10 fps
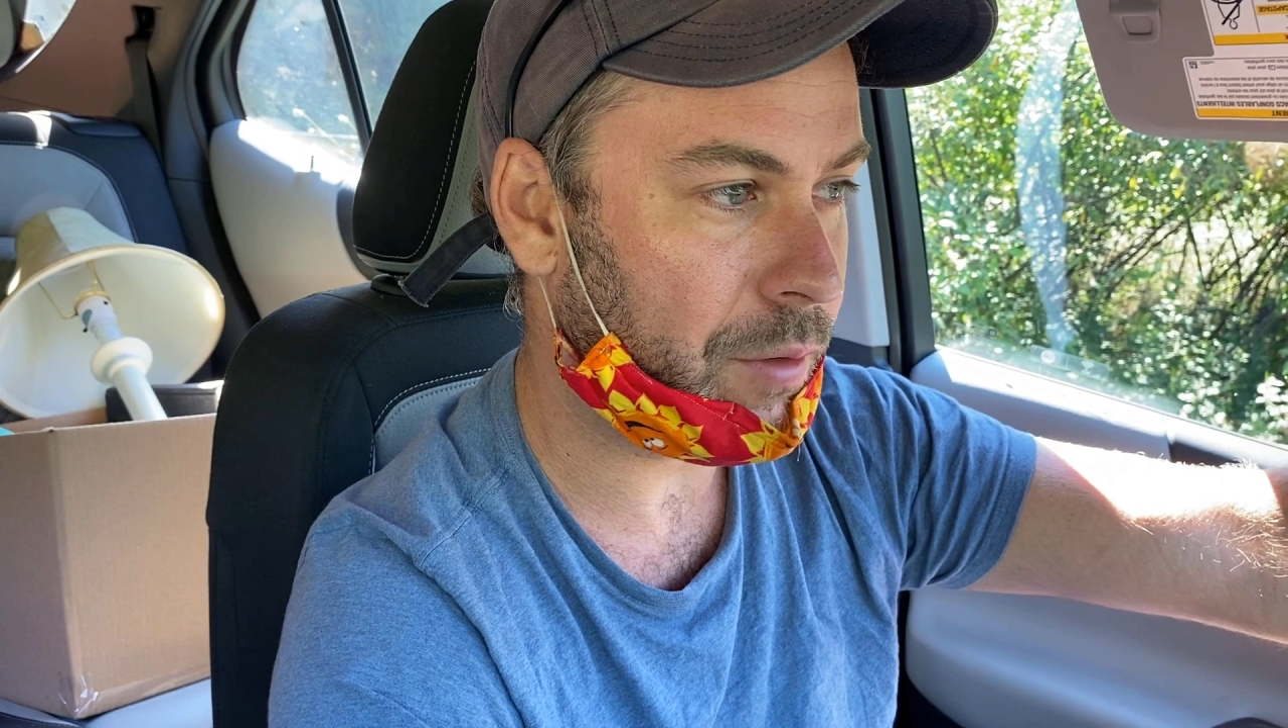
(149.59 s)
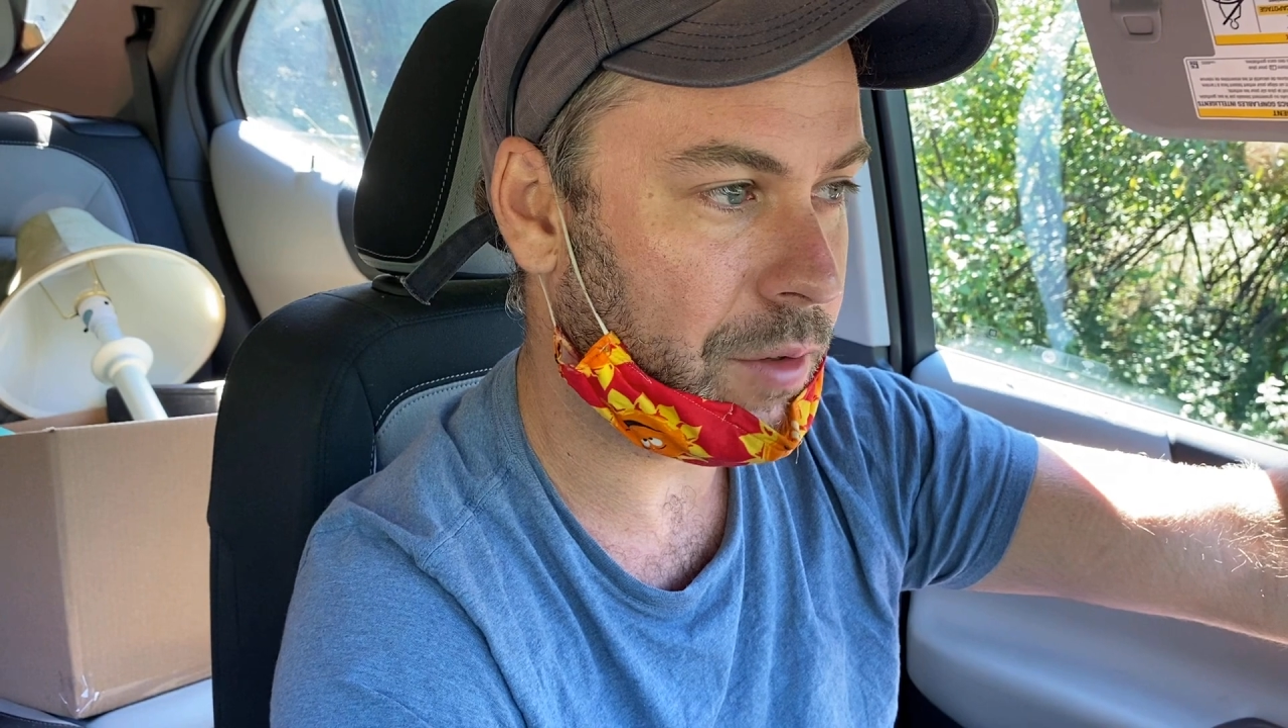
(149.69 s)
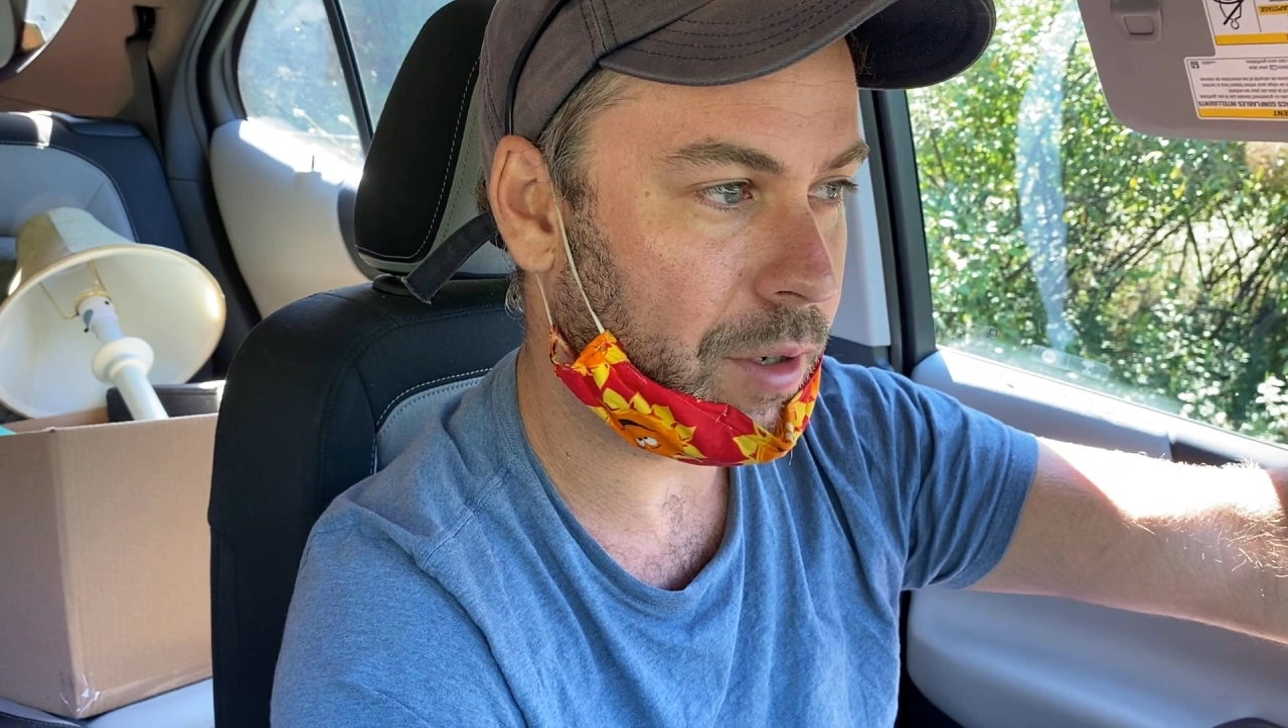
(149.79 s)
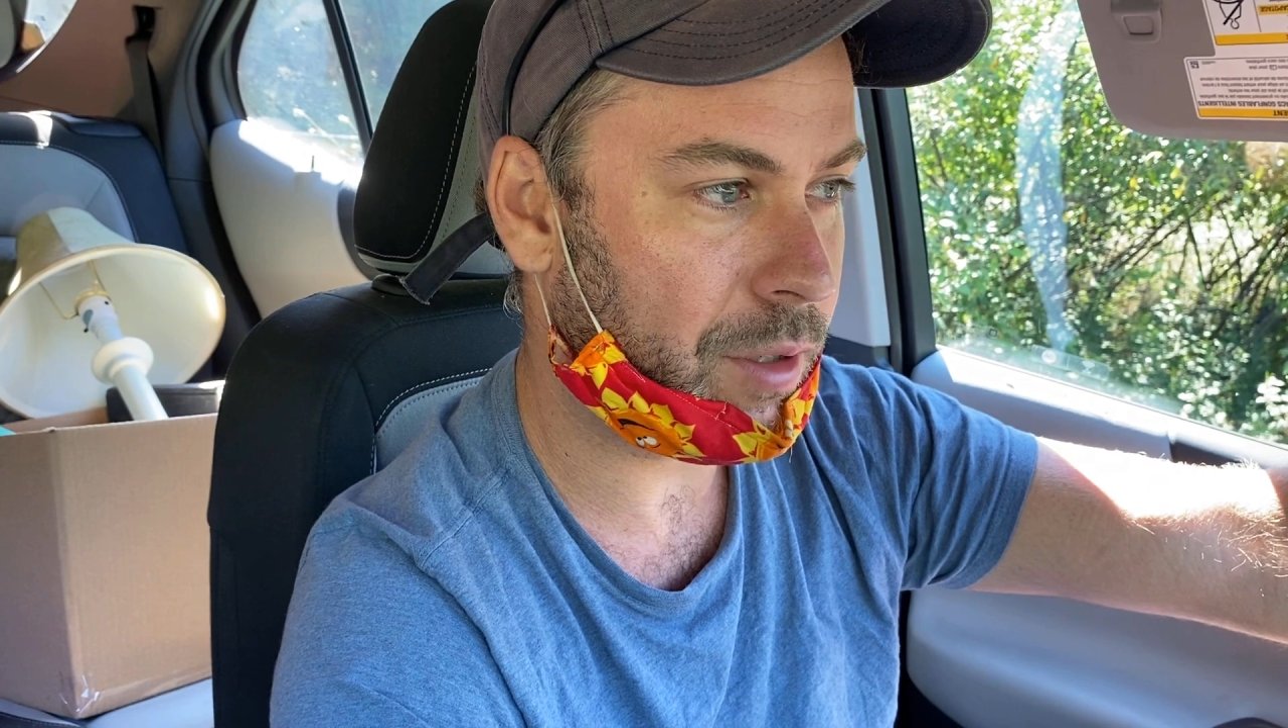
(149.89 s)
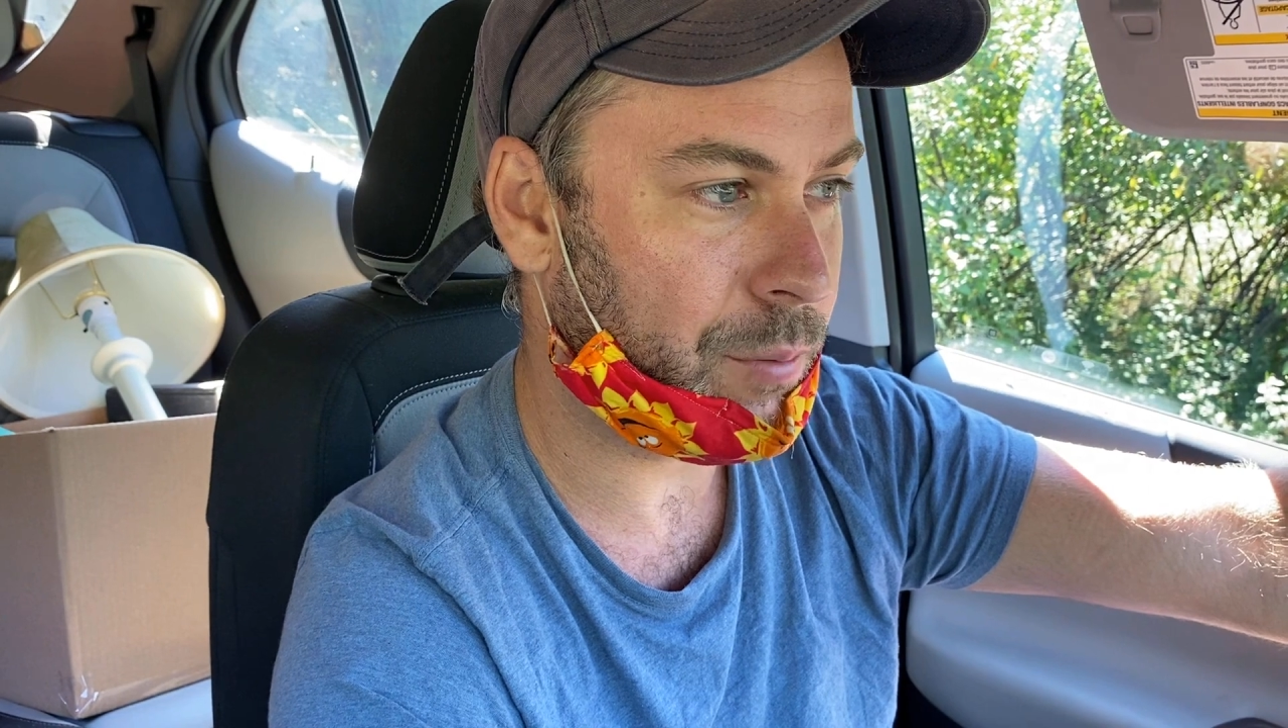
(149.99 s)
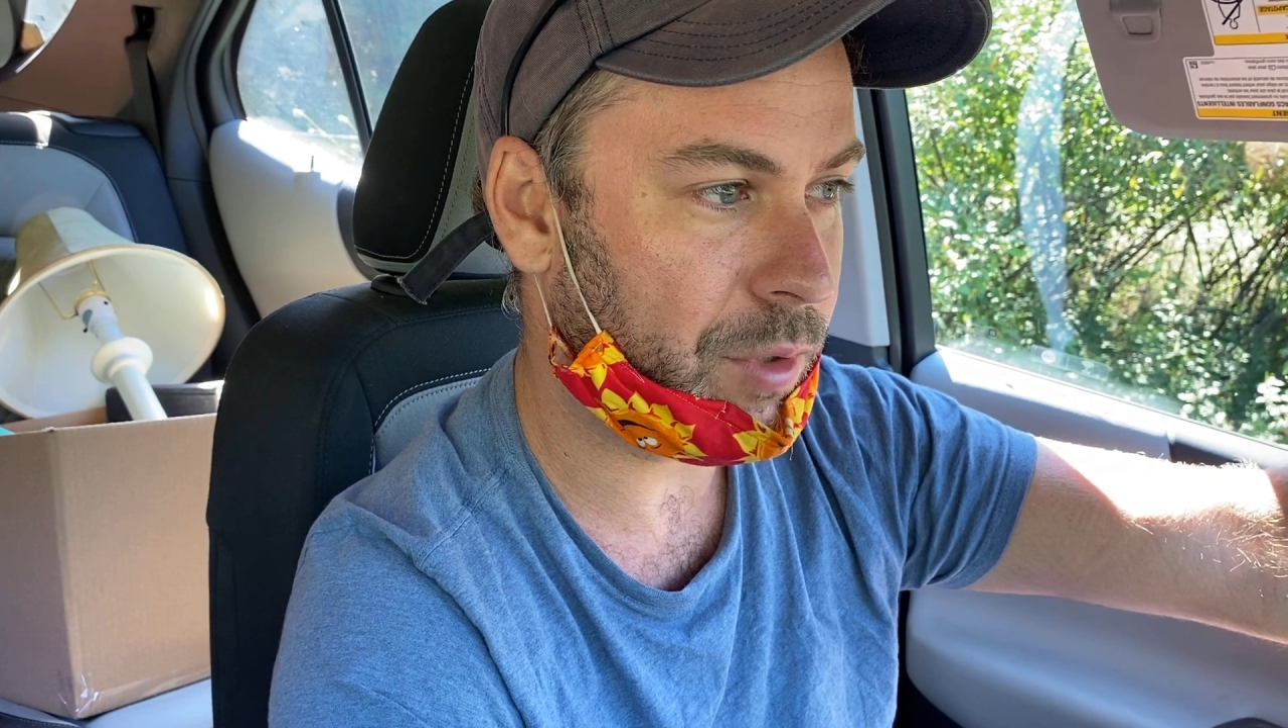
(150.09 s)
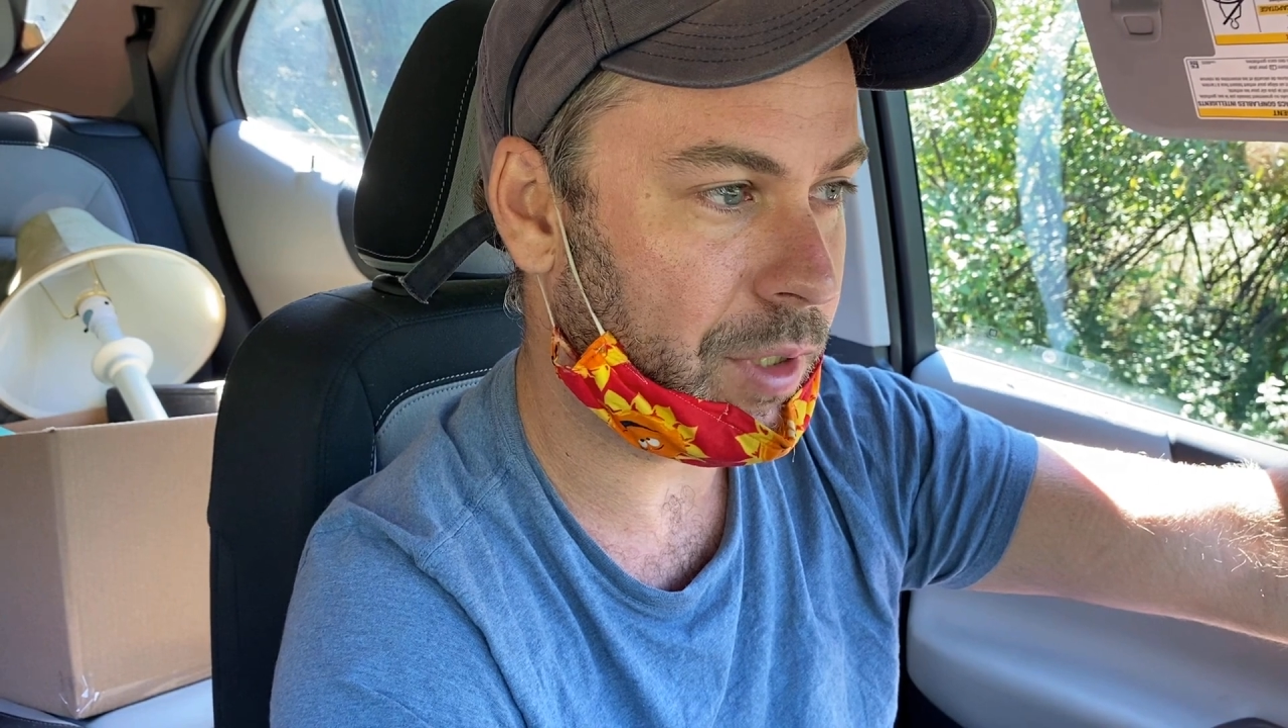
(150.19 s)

I was talking to him